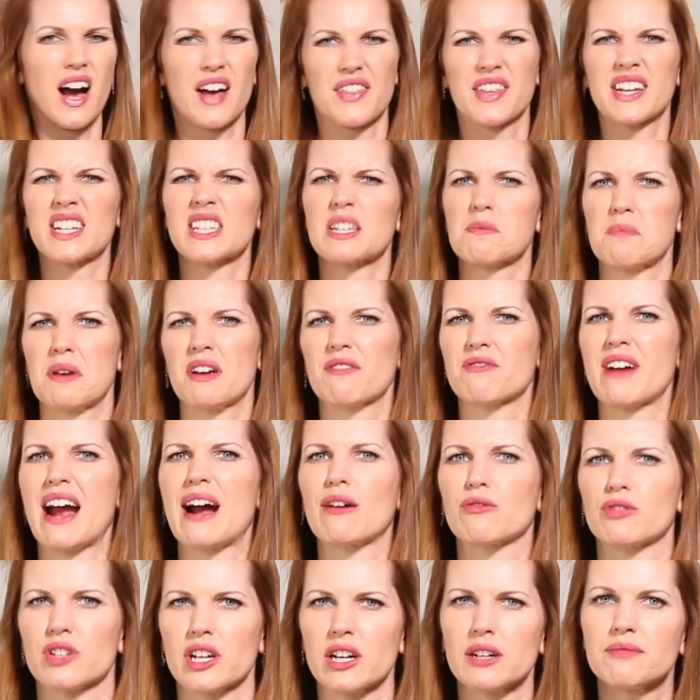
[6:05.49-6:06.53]
I think it's a bit
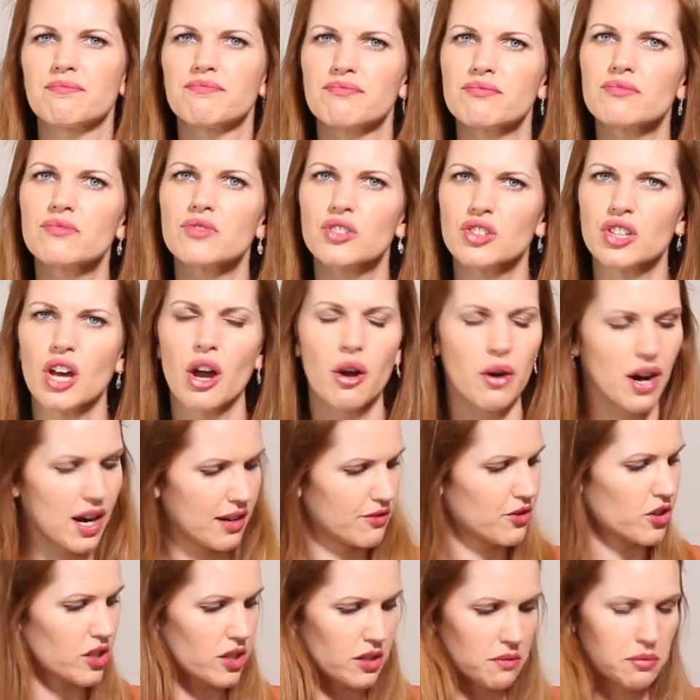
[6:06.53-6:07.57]
rounder. So
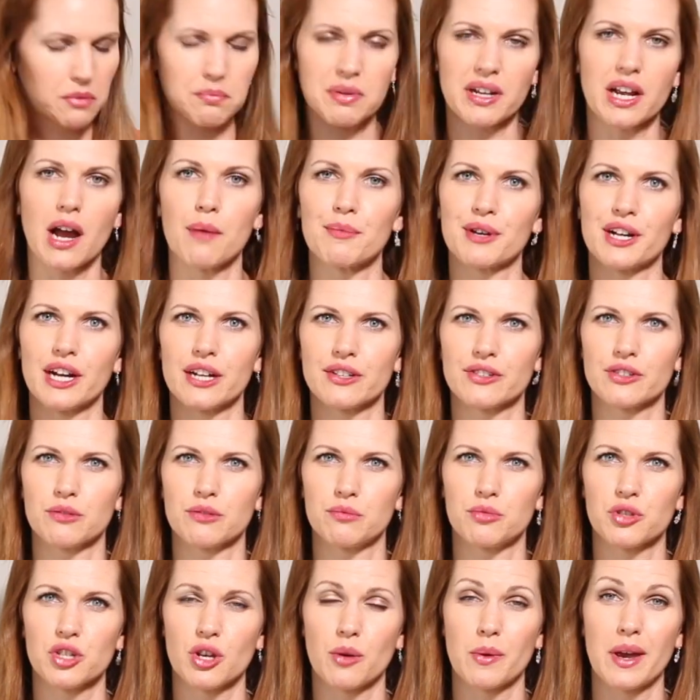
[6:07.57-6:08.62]
I've just become
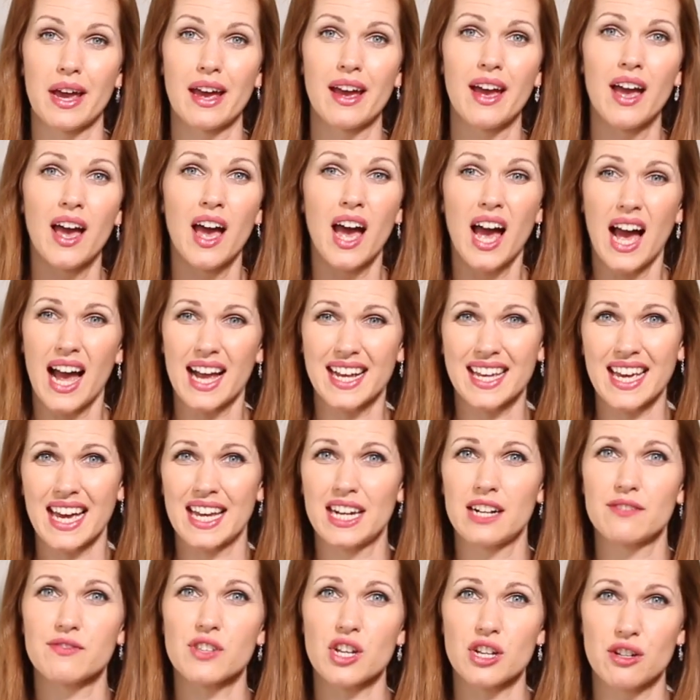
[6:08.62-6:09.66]
accustomed to it.
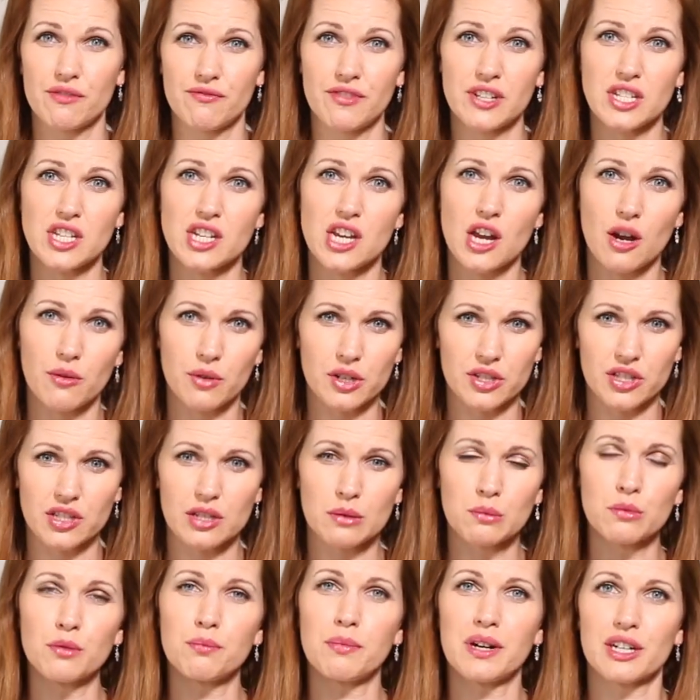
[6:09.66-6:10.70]
Again, I've done a video on
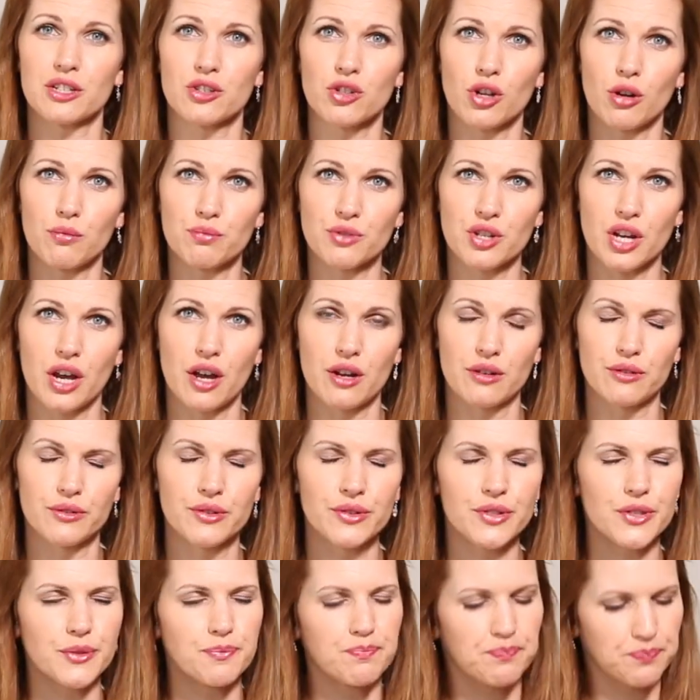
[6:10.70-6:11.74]
some of my top
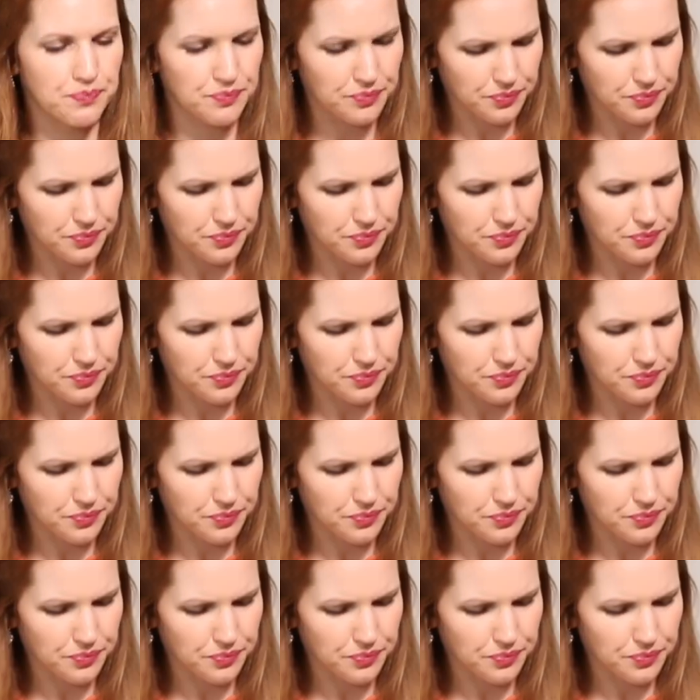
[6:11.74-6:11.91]
tones.